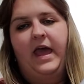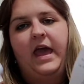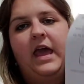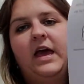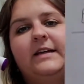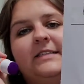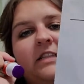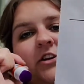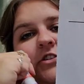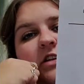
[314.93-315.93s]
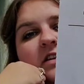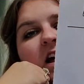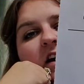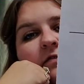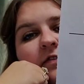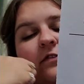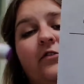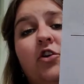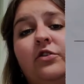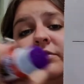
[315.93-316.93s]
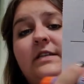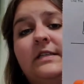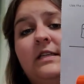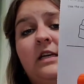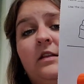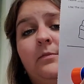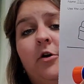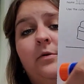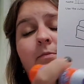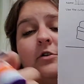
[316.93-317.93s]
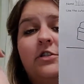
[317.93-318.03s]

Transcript: And there's enough for you to see the purple.